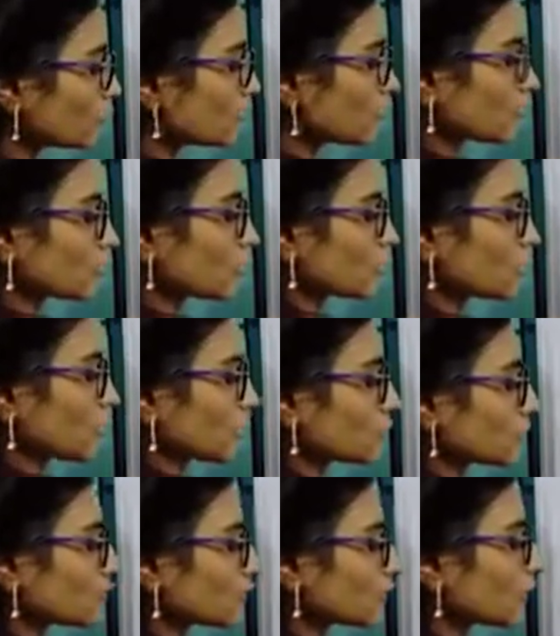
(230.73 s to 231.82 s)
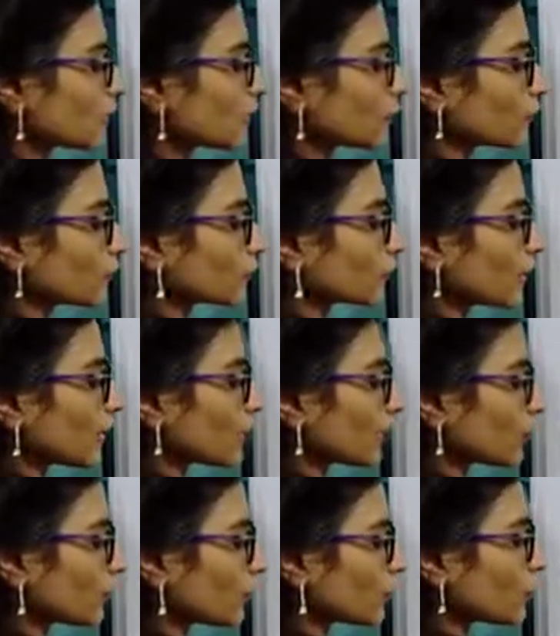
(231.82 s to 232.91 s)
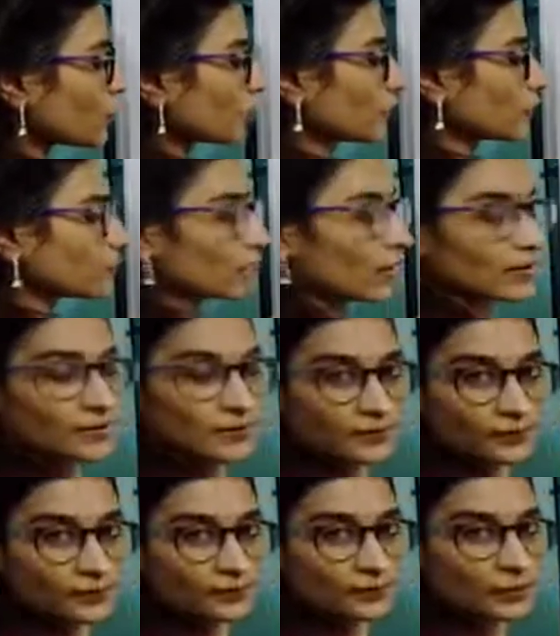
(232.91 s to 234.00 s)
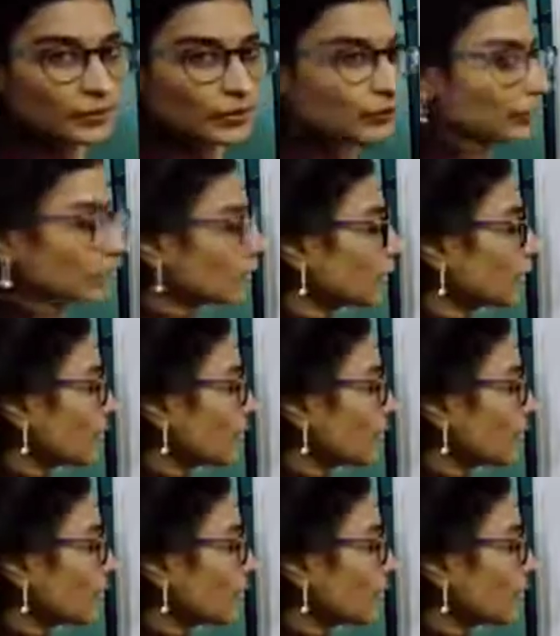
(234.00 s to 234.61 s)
zeros are there, then that time we will put 1 here. Okay,